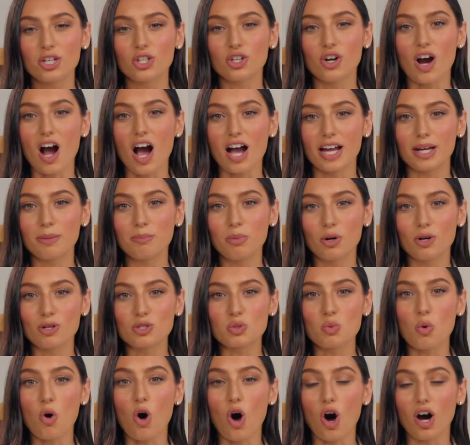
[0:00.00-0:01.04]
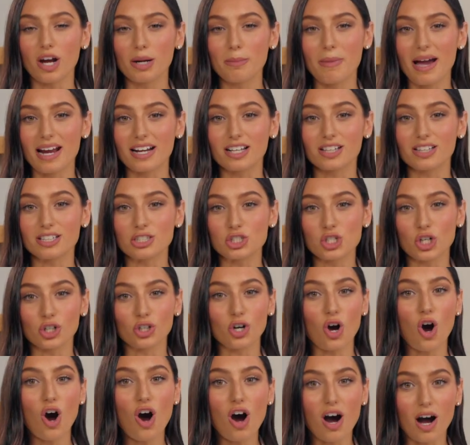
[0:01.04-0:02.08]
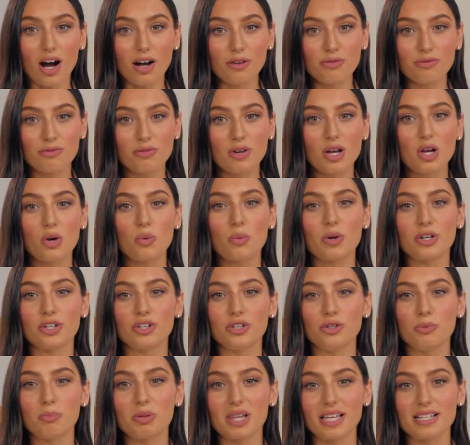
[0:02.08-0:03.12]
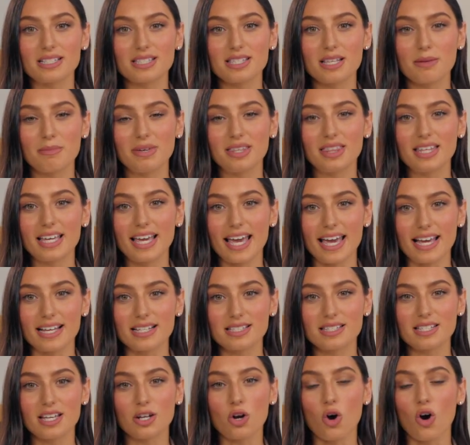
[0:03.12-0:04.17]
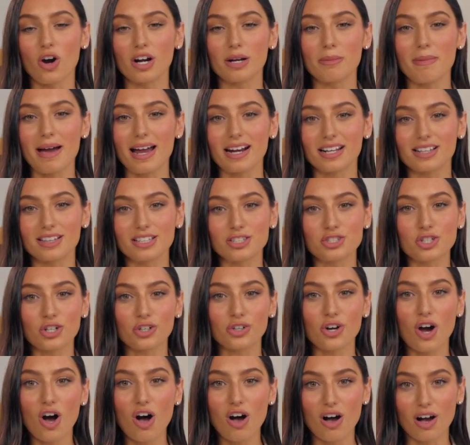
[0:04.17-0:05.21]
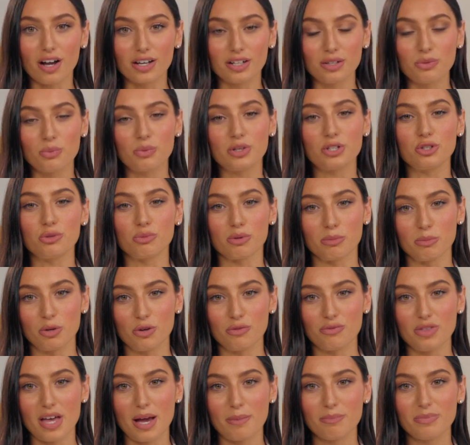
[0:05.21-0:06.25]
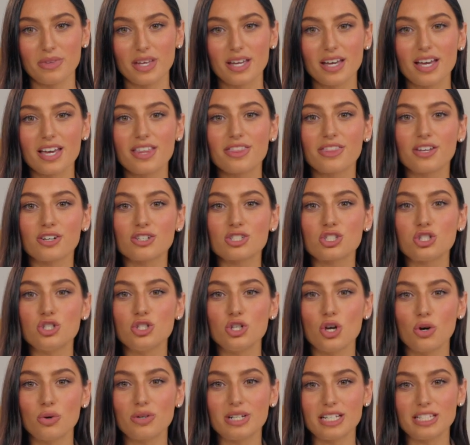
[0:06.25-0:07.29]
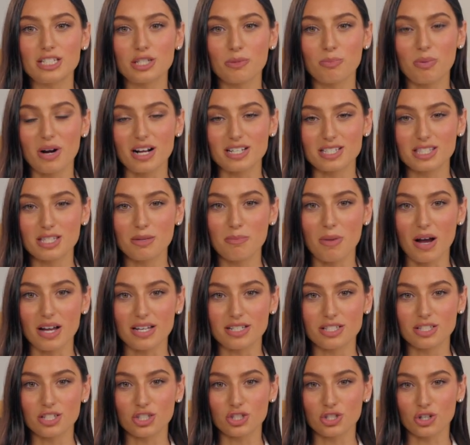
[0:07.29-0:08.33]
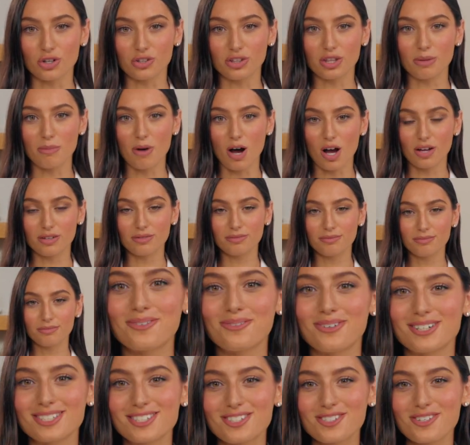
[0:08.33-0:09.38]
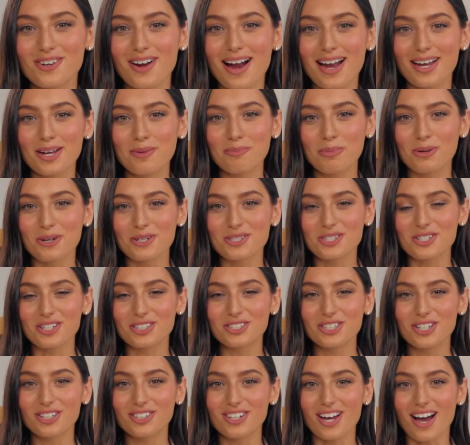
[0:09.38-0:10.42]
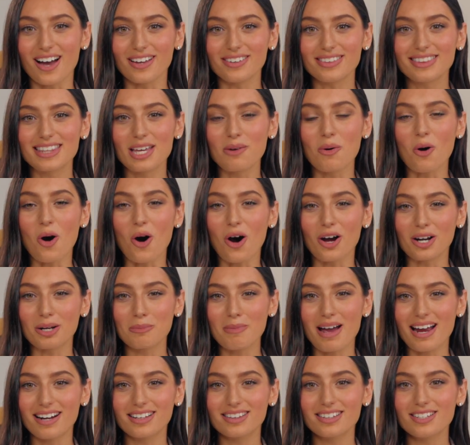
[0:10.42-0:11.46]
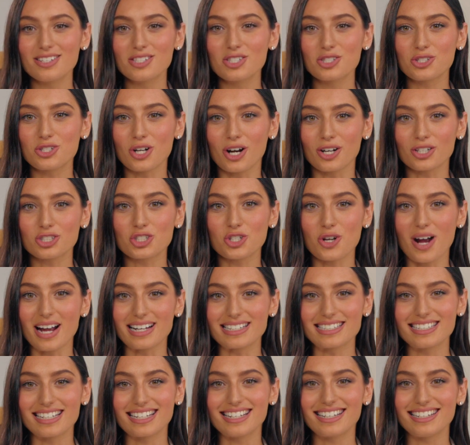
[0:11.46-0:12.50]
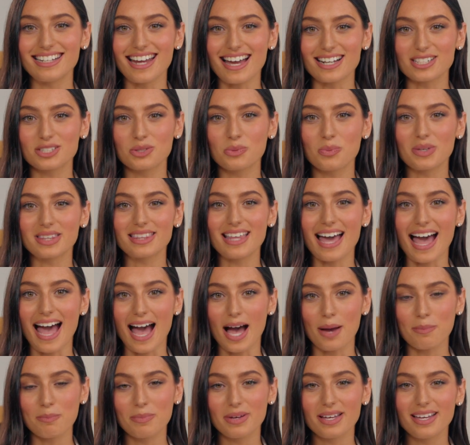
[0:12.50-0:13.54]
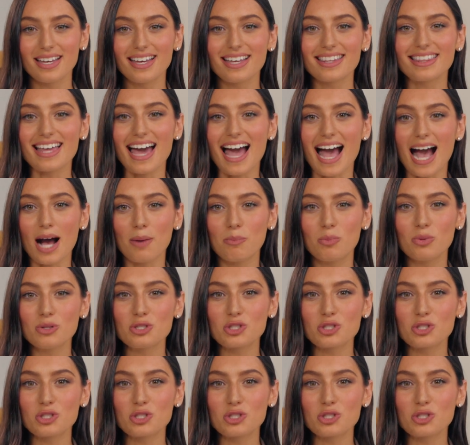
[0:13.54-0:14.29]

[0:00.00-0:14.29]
your Ion Pros will automatically turn off when you place them in the case and automatically turn on when you remove them. There is no need to press the button to turn them on. Once your Ion Pros are turned on, they will automatically start trying to connect with the app. The app will